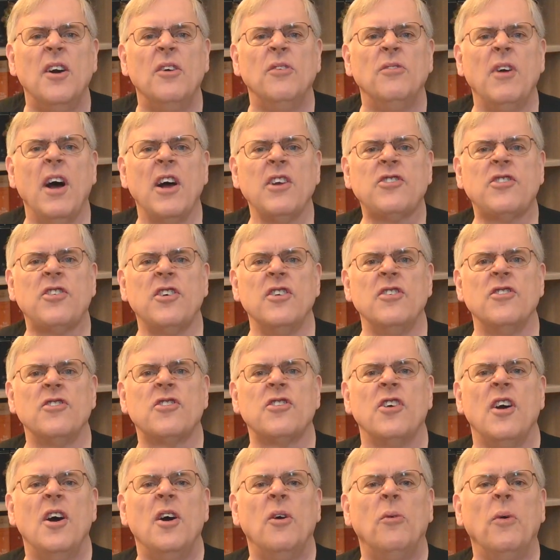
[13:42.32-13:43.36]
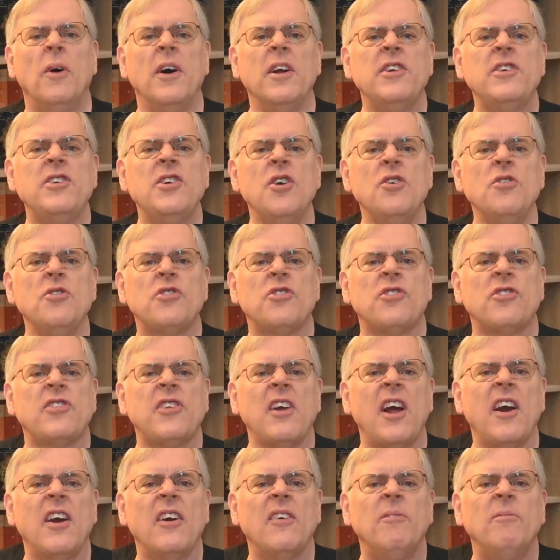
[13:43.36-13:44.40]
Russians would use
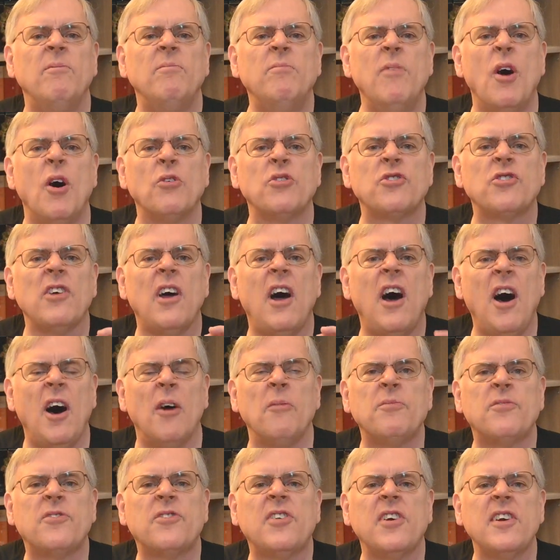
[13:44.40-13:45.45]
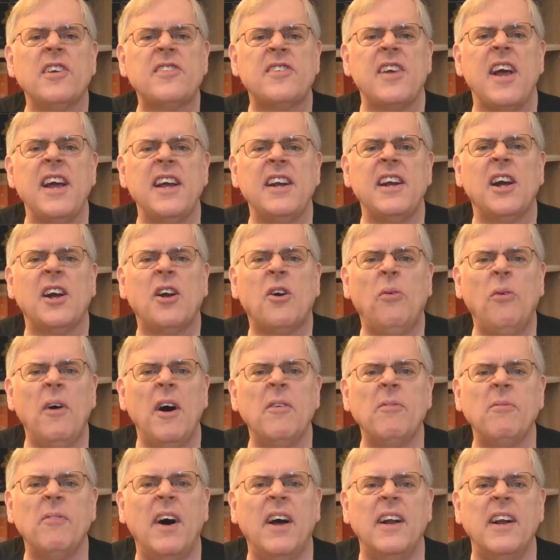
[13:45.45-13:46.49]
their most up-to-date
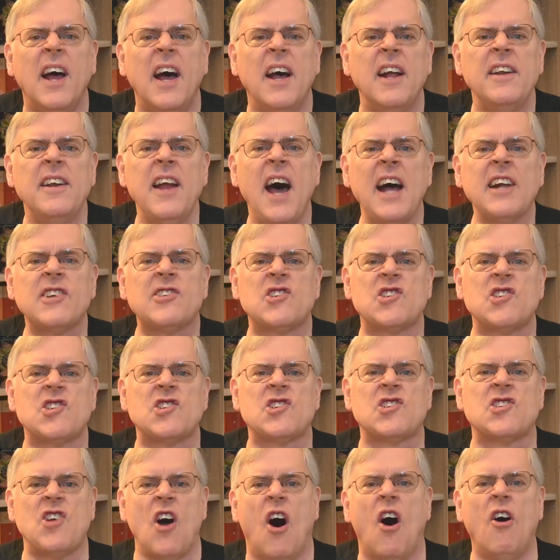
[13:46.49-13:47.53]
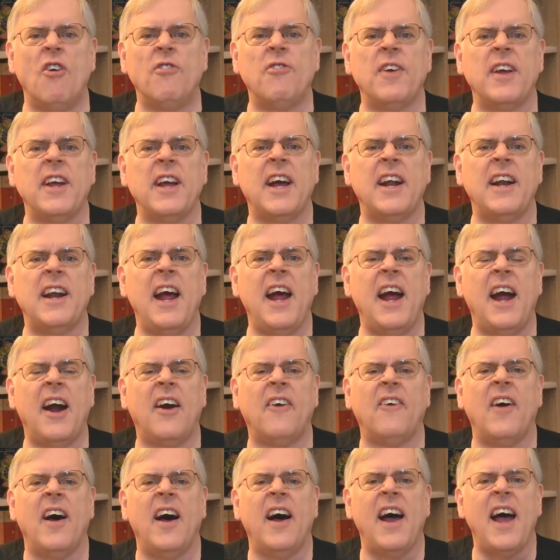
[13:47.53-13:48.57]
equipment, not
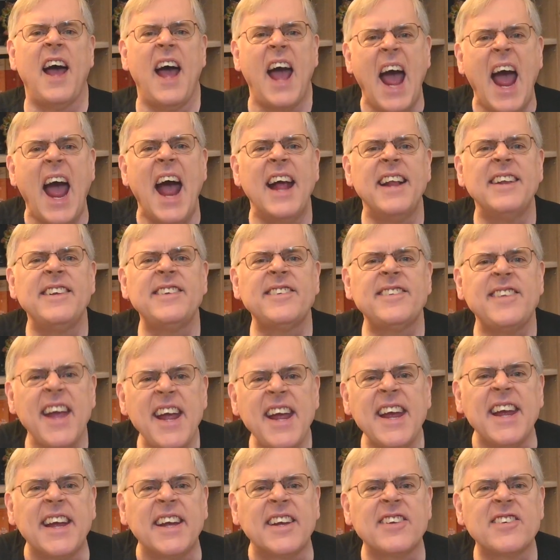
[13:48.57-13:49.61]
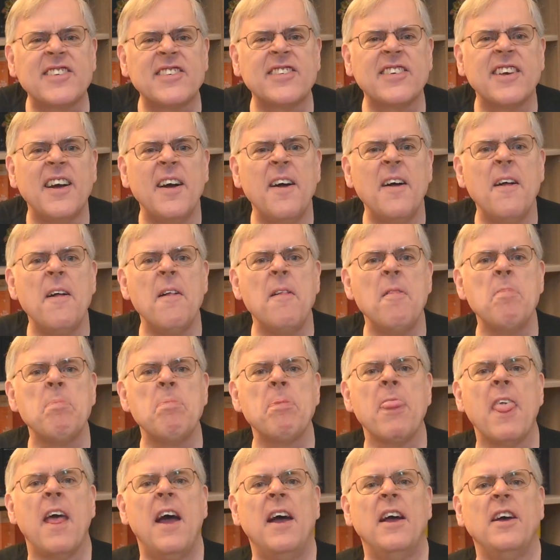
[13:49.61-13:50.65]
Soviet-era antiques.
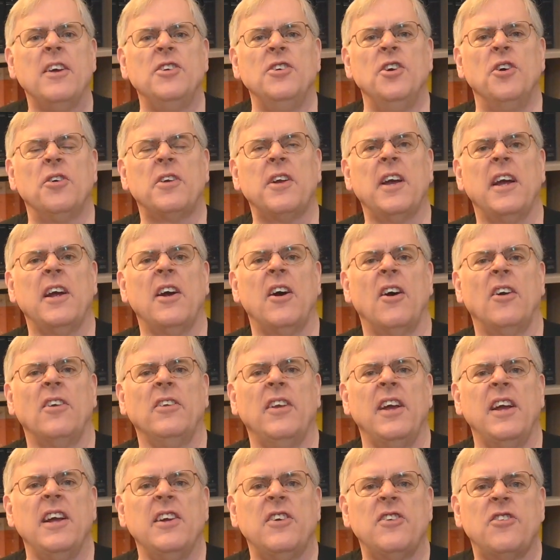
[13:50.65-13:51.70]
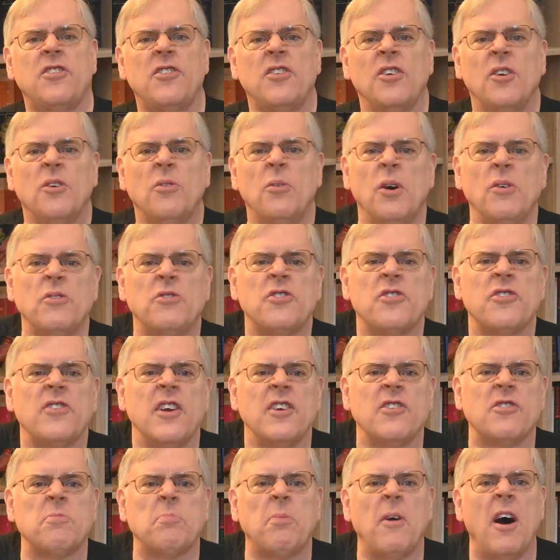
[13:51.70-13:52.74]
UKR Leaks quotes
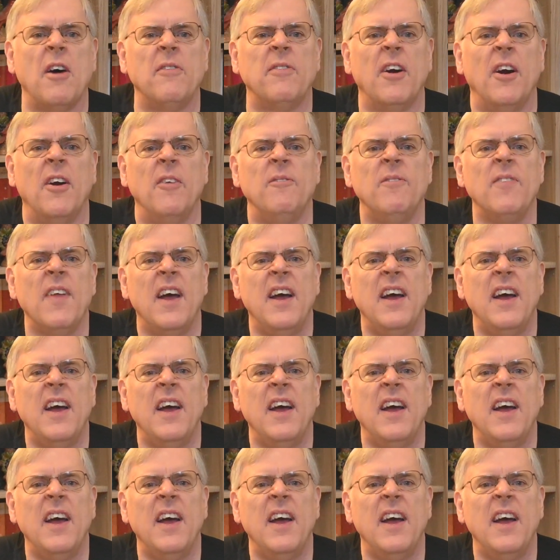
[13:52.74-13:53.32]
this proverb,